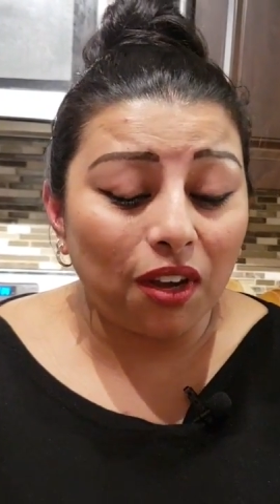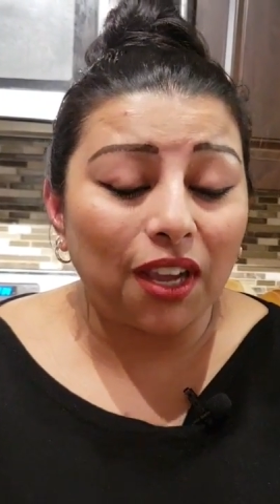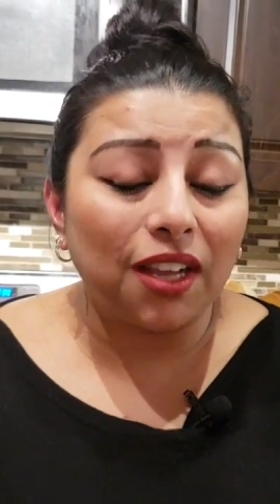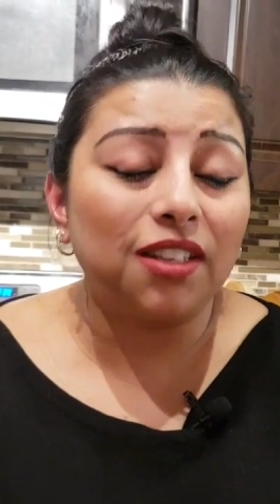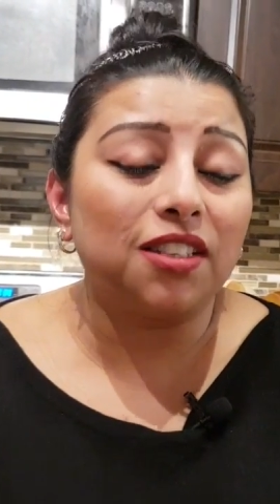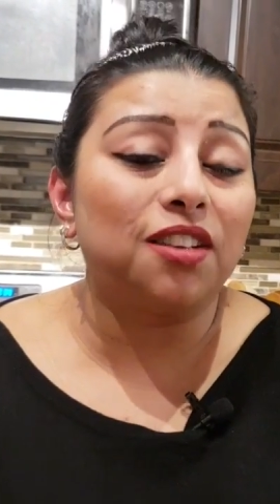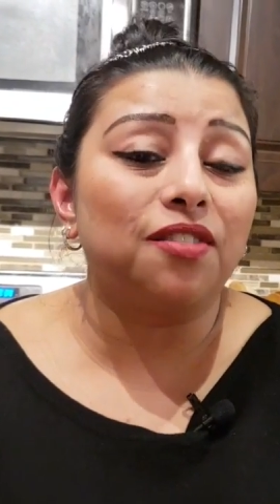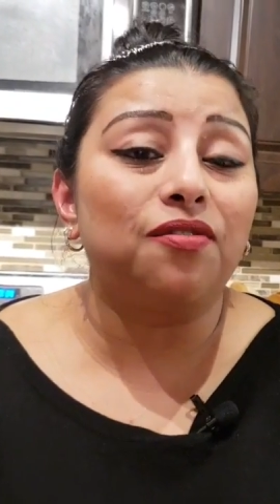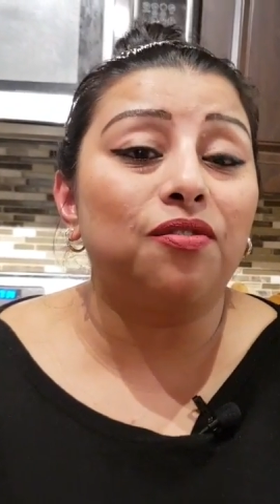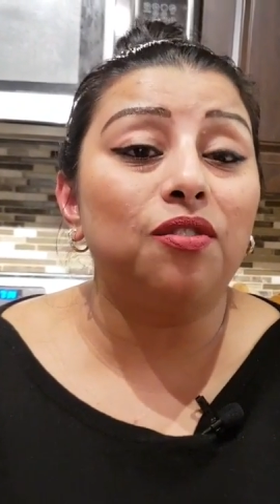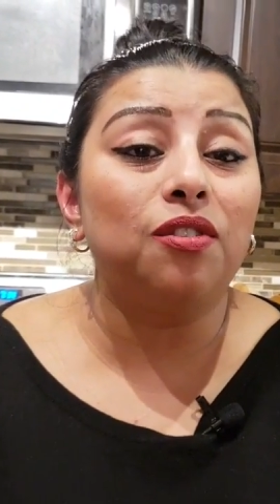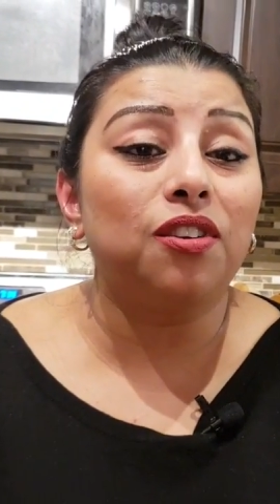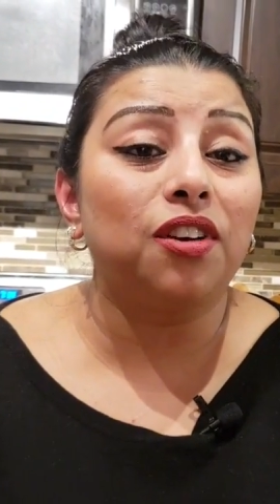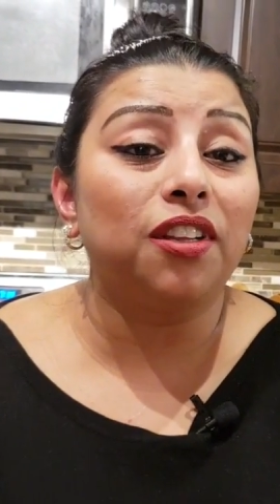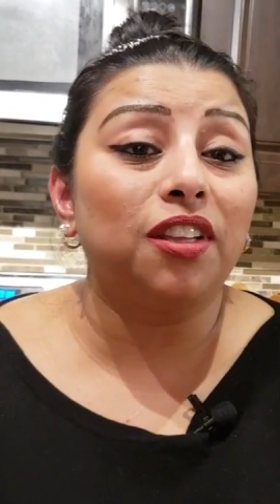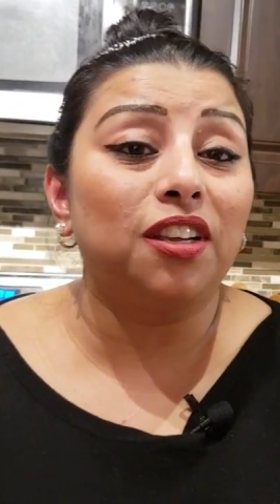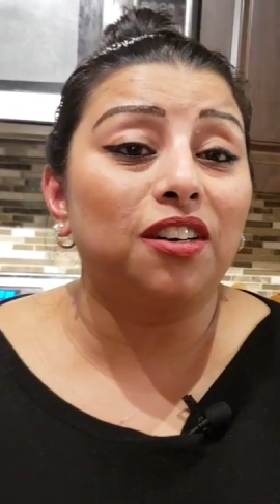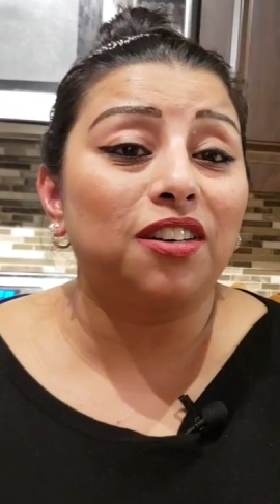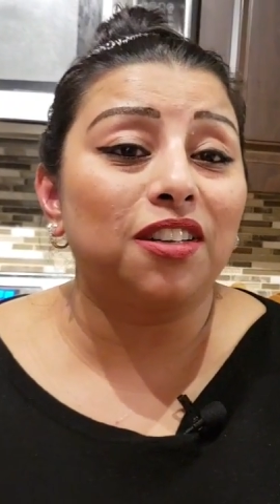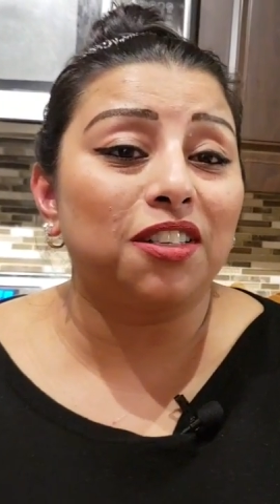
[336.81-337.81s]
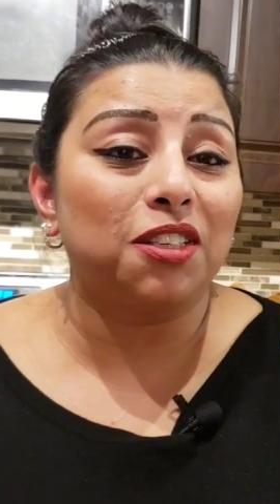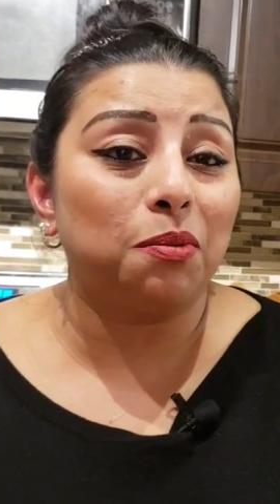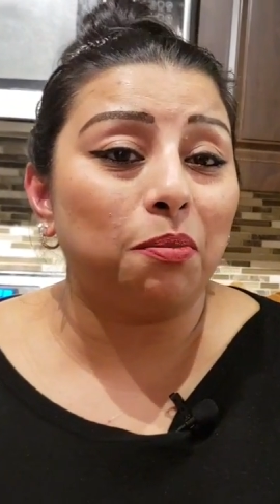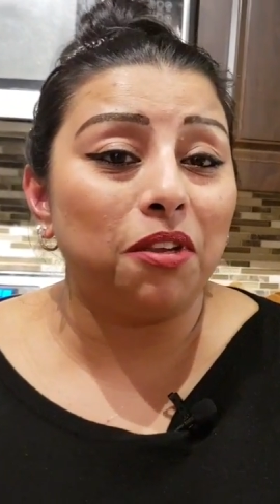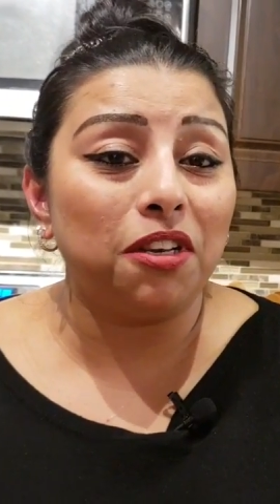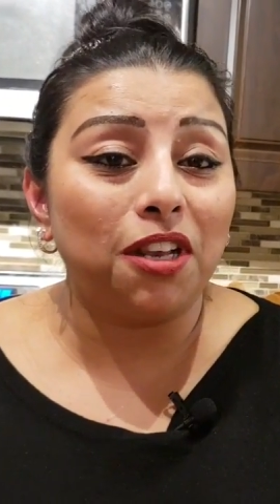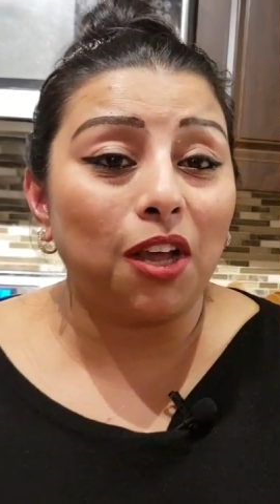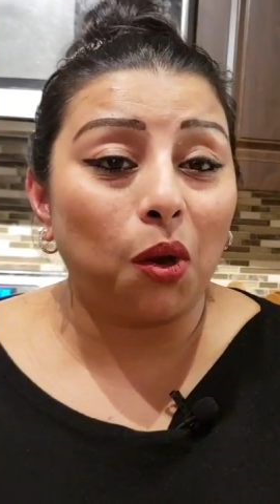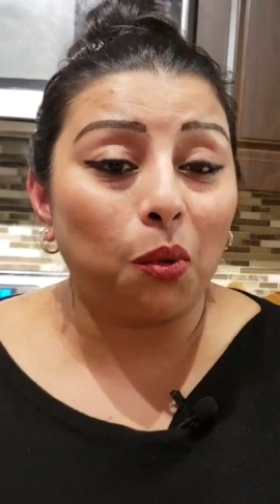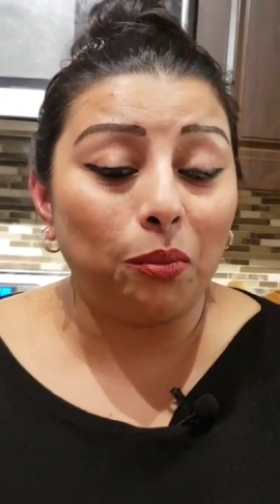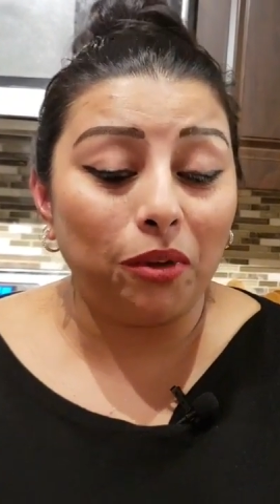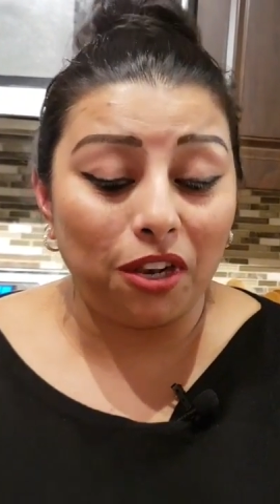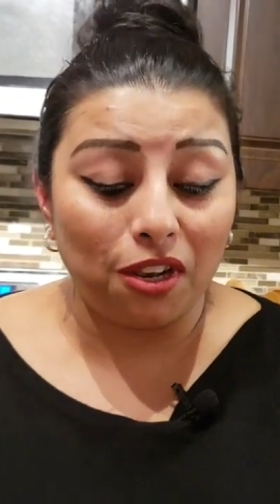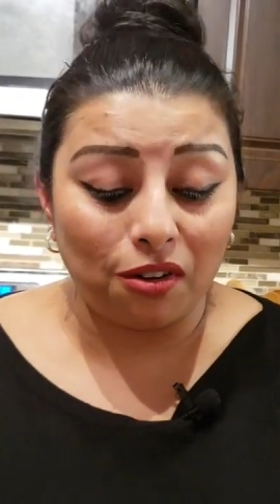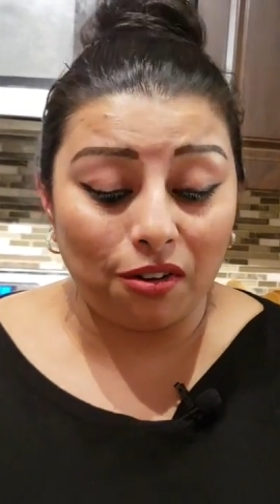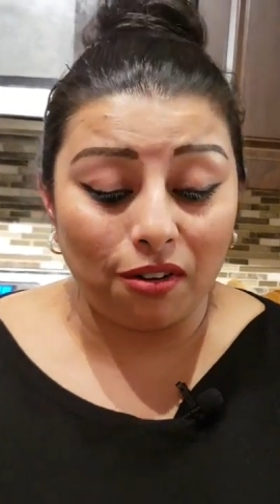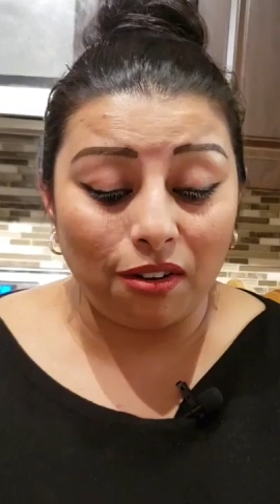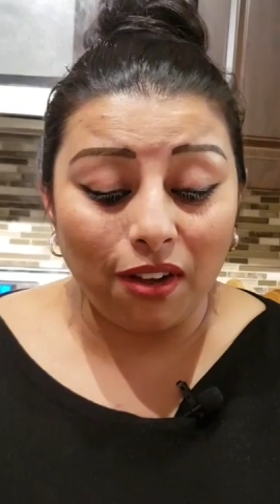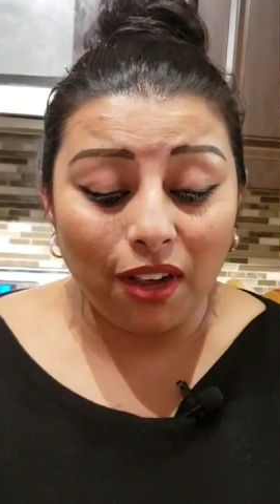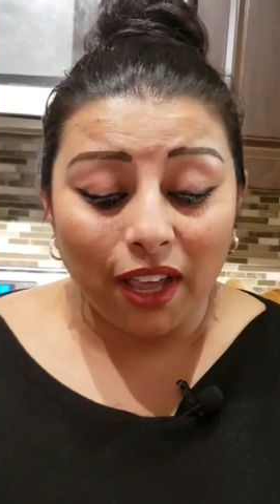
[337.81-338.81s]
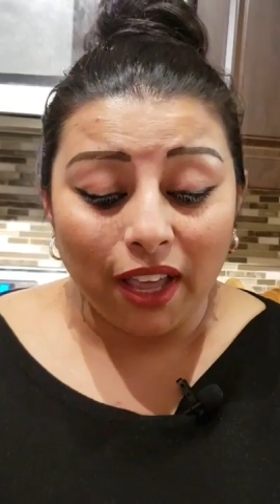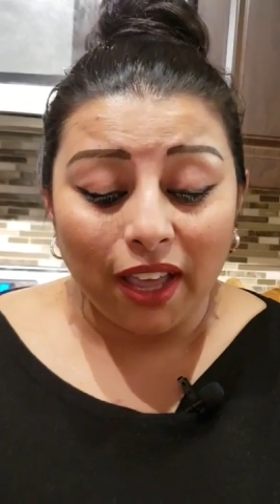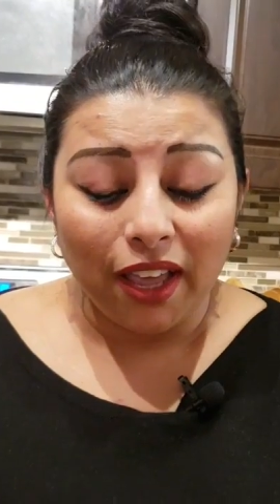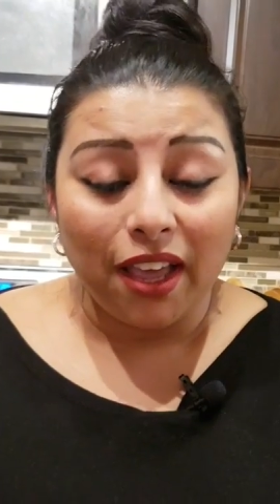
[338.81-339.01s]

Get the full written recipe down below,